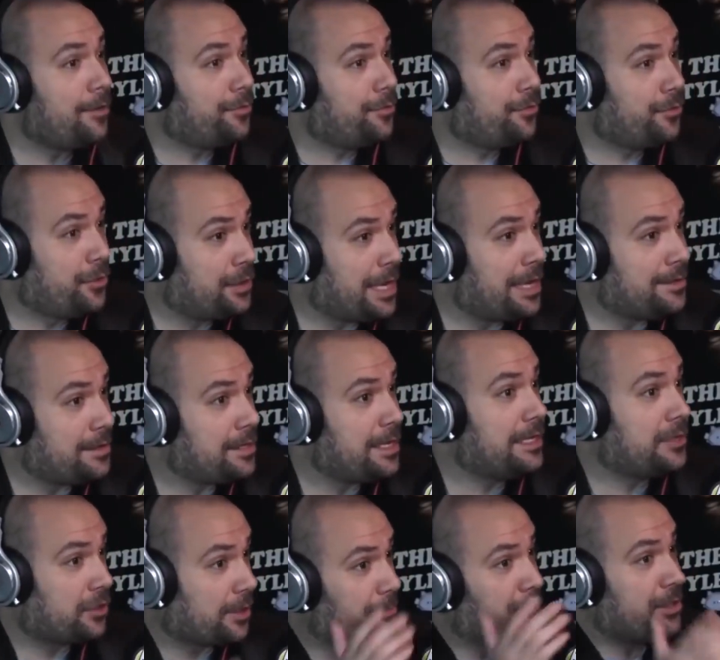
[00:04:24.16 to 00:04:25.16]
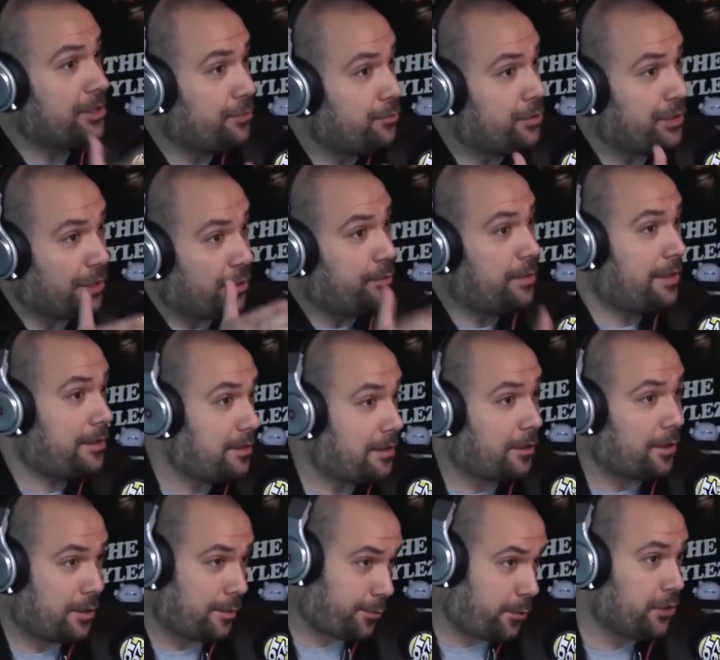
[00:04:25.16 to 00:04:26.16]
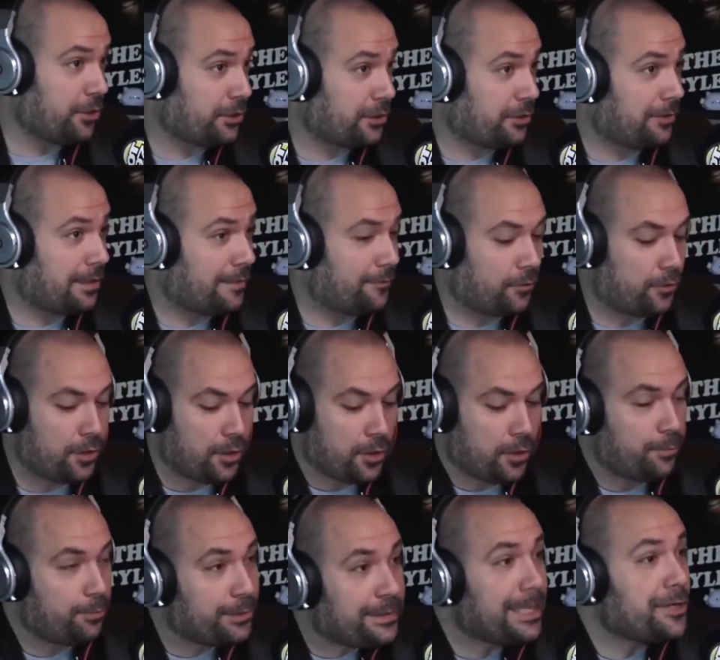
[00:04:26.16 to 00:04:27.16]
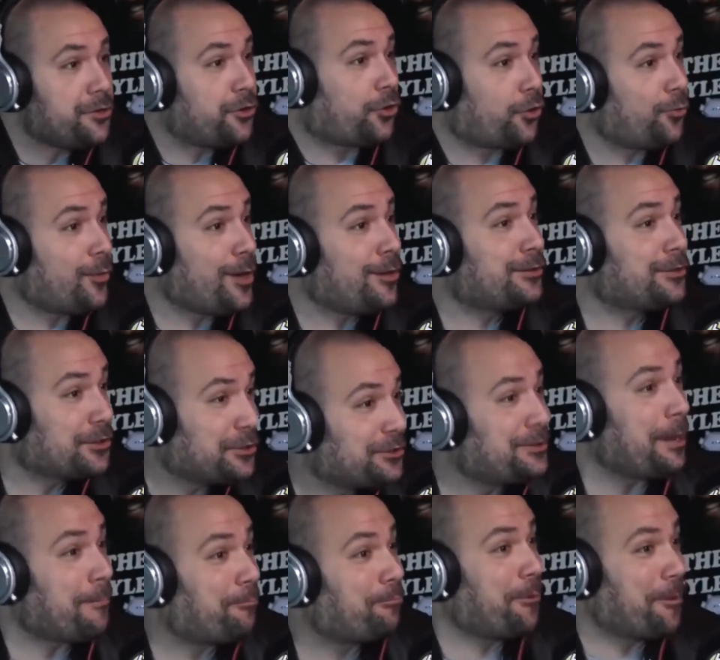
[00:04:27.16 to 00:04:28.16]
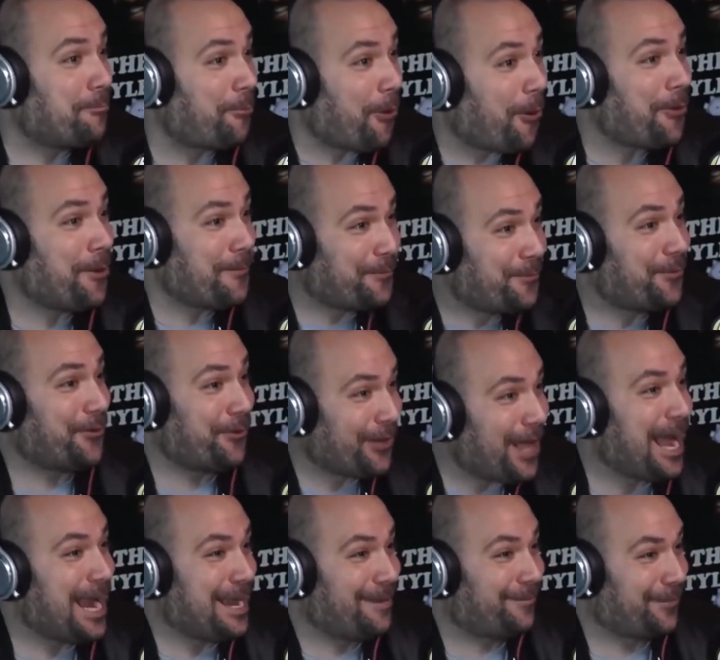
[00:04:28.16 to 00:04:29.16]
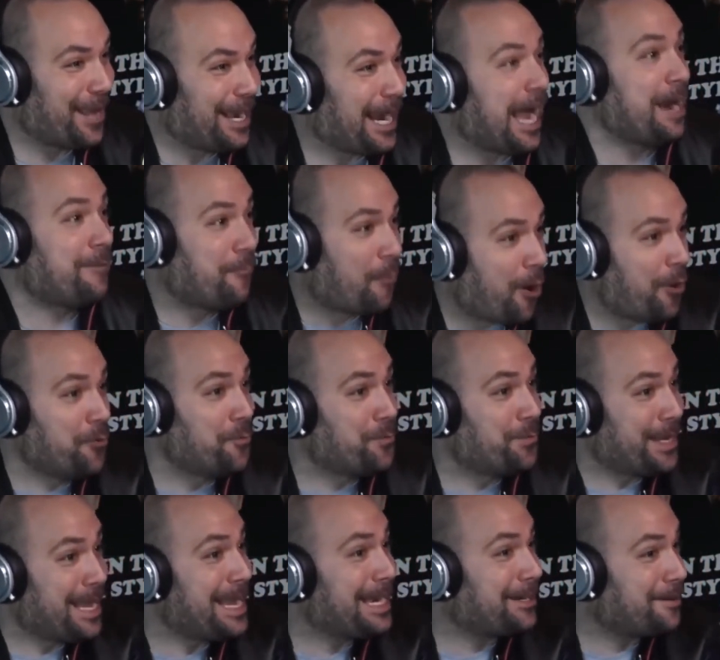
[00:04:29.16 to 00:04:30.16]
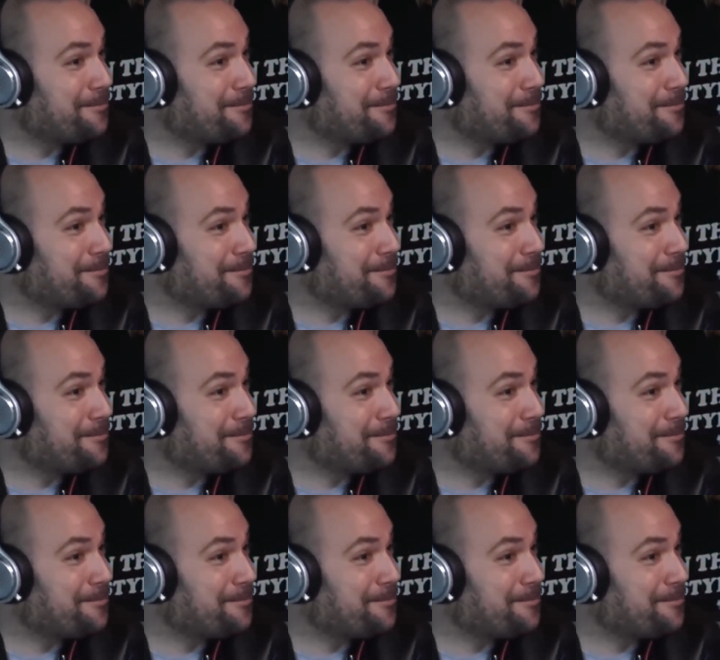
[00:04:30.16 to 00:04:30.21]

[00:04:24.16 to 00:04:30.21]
Now, and it's something you deal with on a personal level, but then your career is a separate part of your life. Like, I want to be a